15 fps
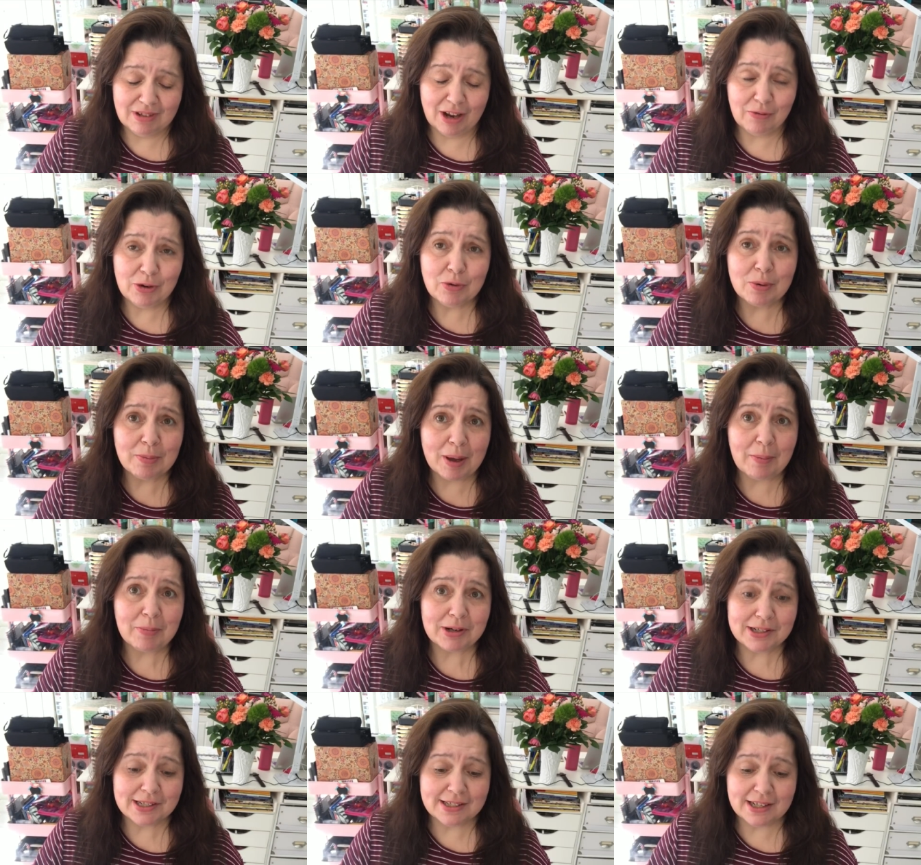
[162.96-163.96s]
I would
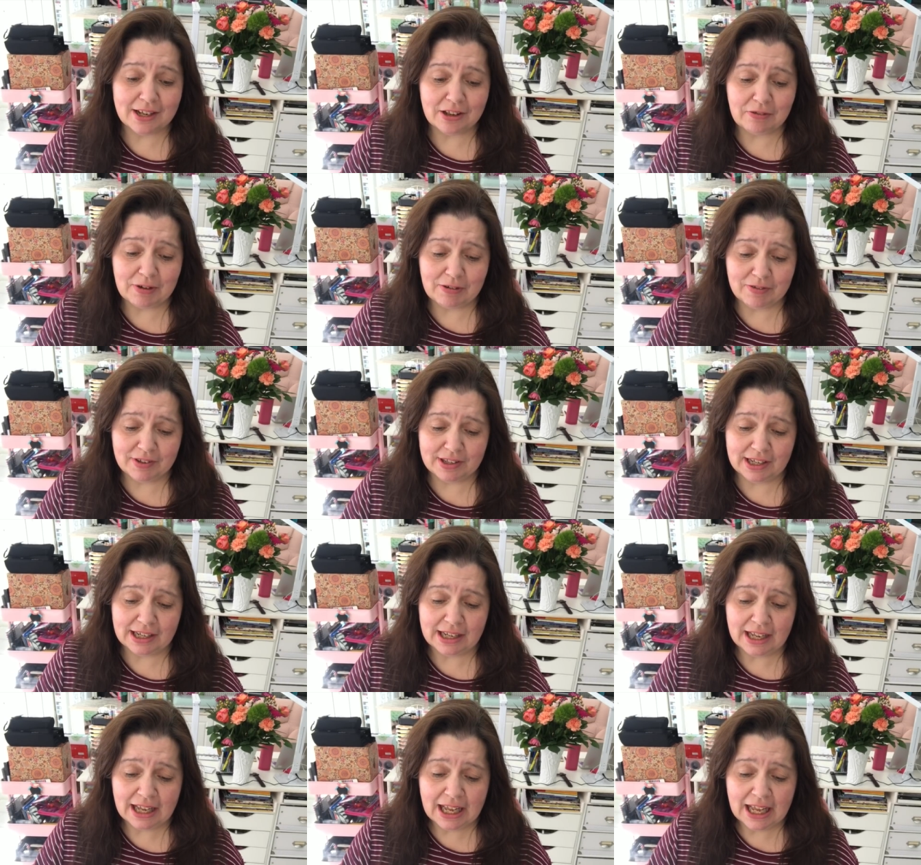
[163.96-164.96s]
remember to tell you everything.